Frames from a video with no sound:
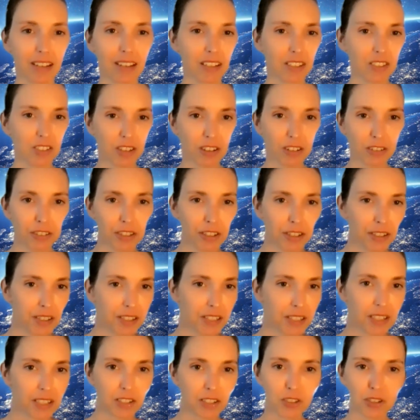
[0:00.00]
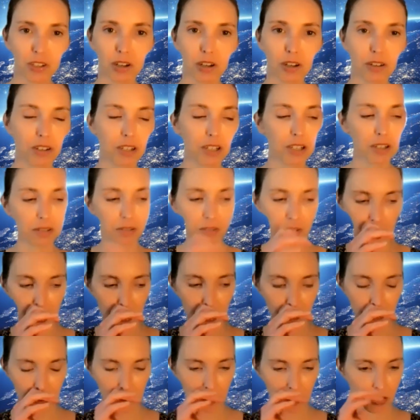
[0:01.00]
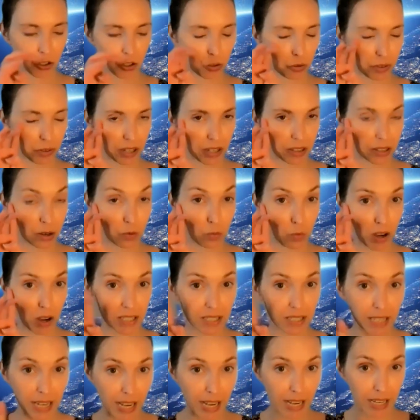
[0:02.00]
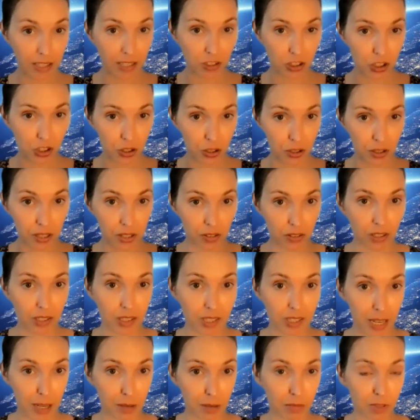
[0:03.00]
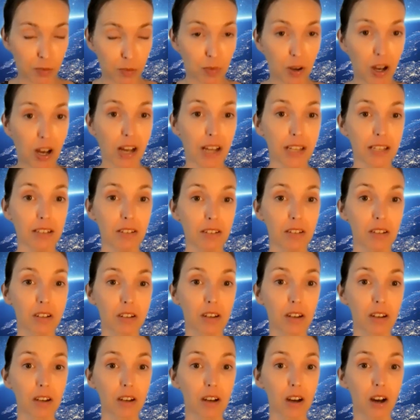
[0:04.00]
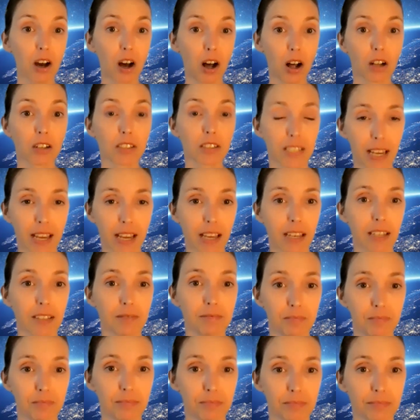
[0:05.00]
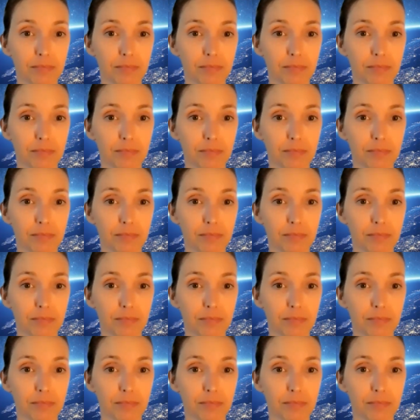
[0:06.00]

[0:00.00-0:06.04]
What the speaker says: It's all dirty, it's all gross. There was a story that one day he stood in the same spot all day.